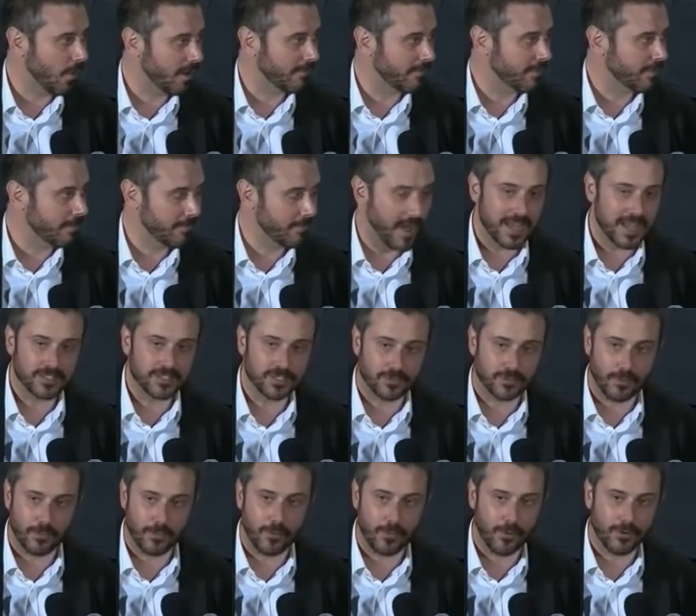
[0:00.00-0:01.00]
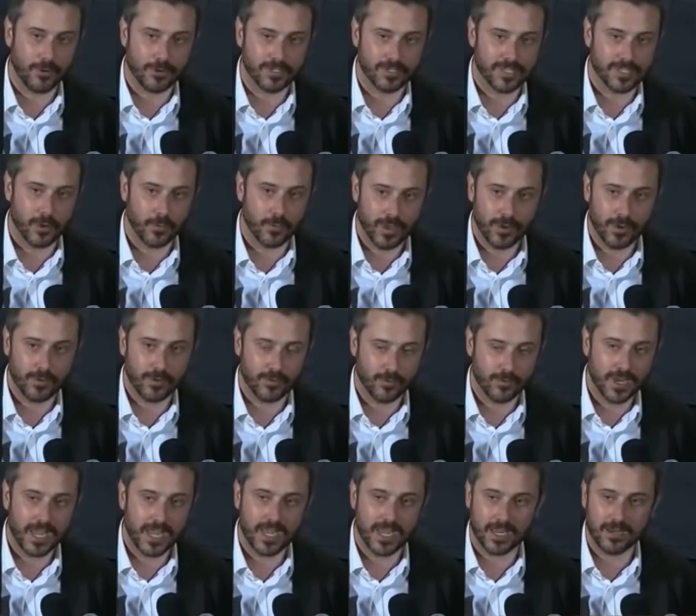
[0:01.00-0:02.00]
one of the best reporters that we would
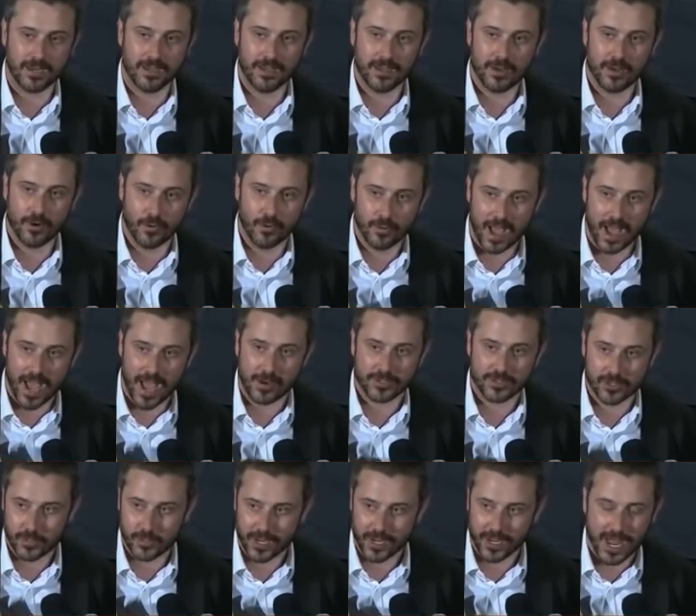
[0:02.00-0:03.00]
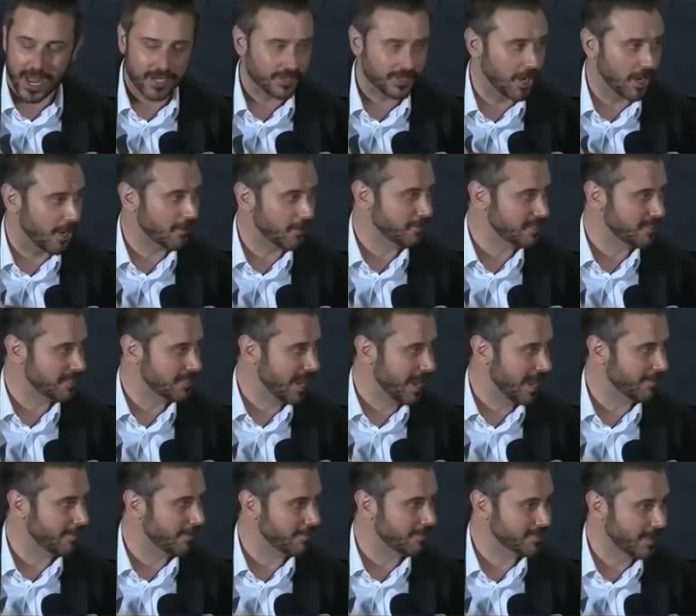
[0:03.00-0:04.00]
read who, uh, so we could actually
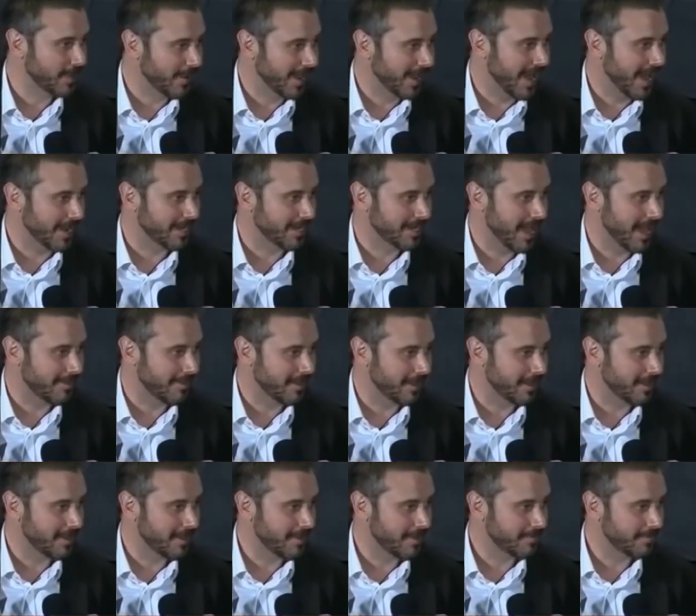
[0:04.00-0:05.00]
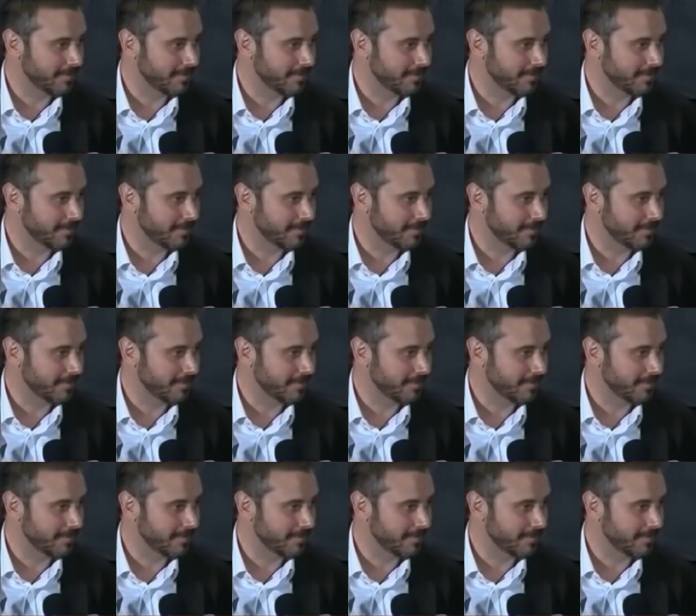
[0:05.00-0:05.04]
understand what was going on in Yemen